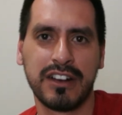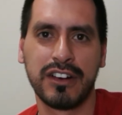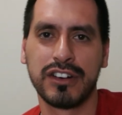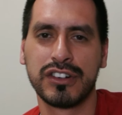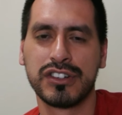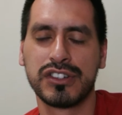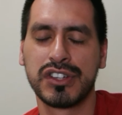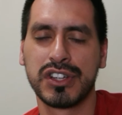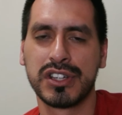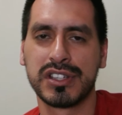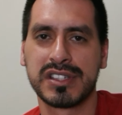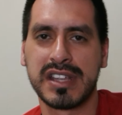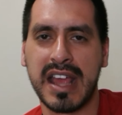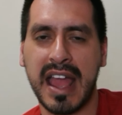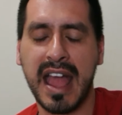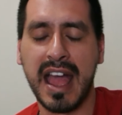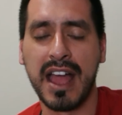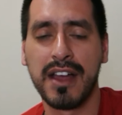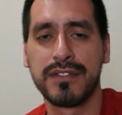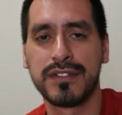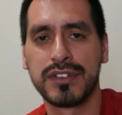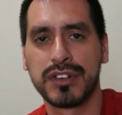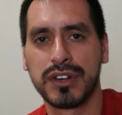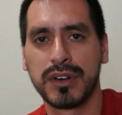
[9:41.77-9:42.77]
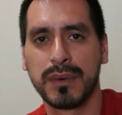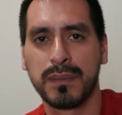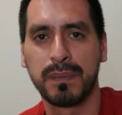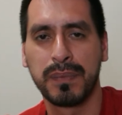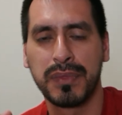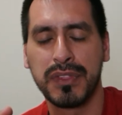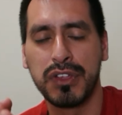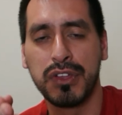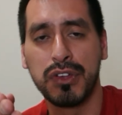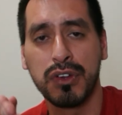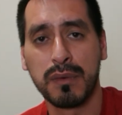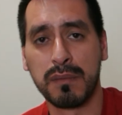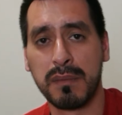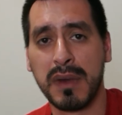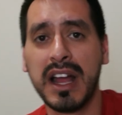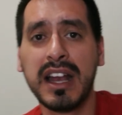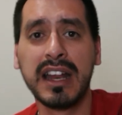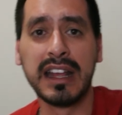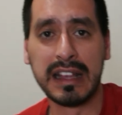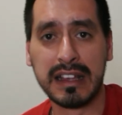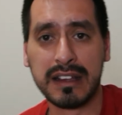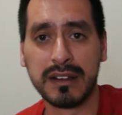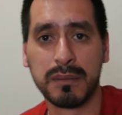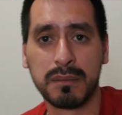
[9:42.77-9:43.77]
are just after your
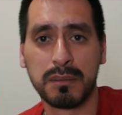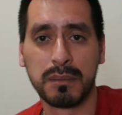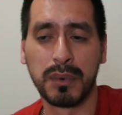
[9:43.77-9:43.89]
money,